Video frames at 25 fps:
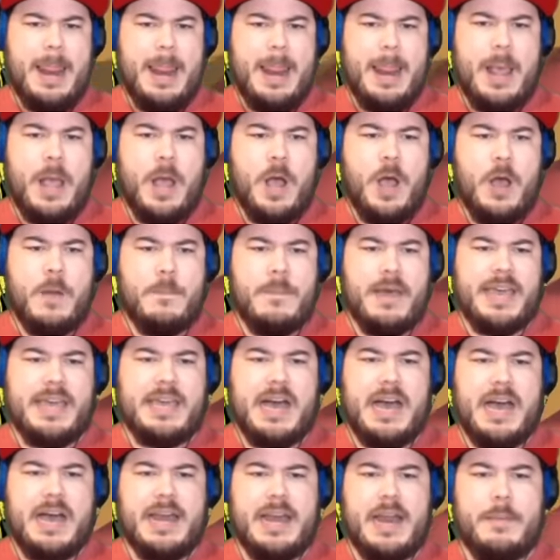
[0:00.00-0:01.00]
Oh my
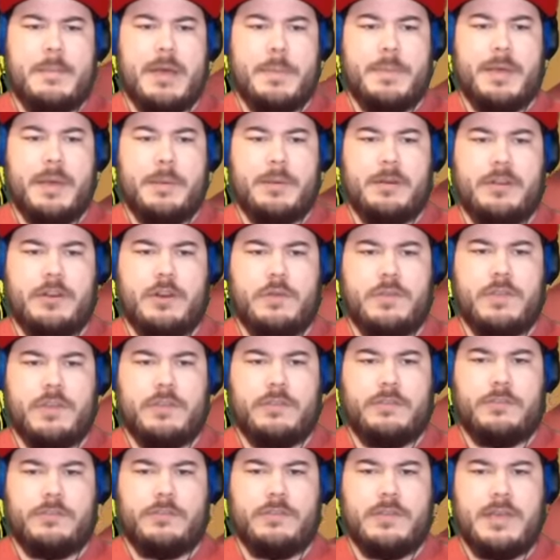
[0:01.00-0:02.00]
God, I might be able to do
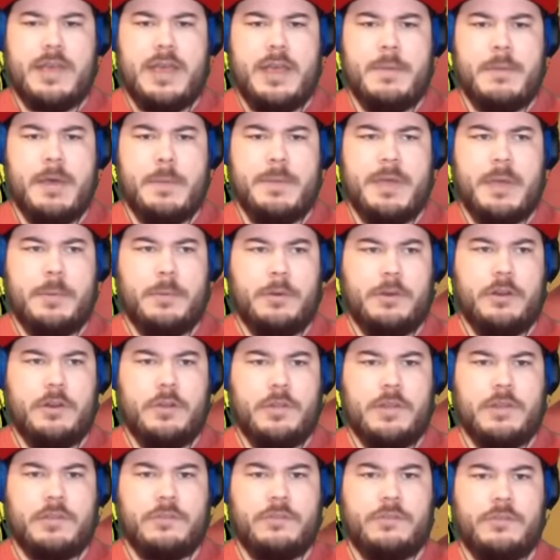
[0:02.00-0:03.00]
this. I might be able to do
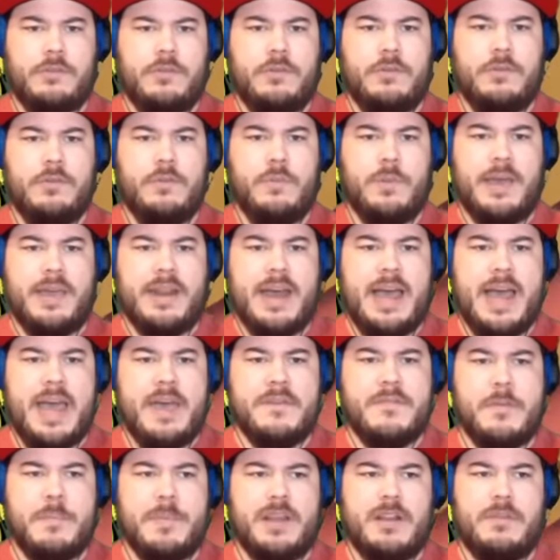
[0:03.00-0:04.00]
this. Wait, I
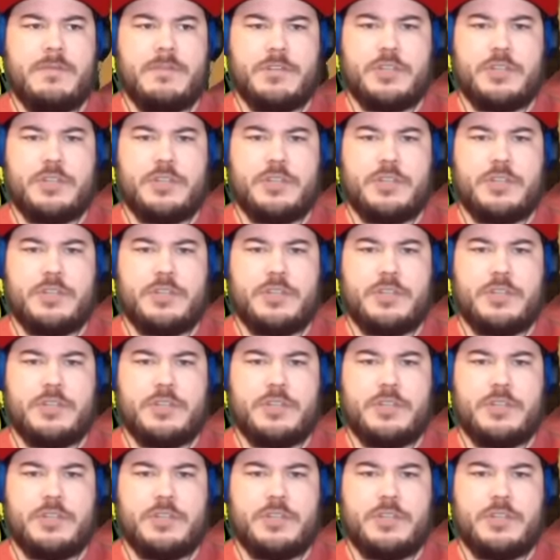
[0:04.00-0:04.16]
have a bit of a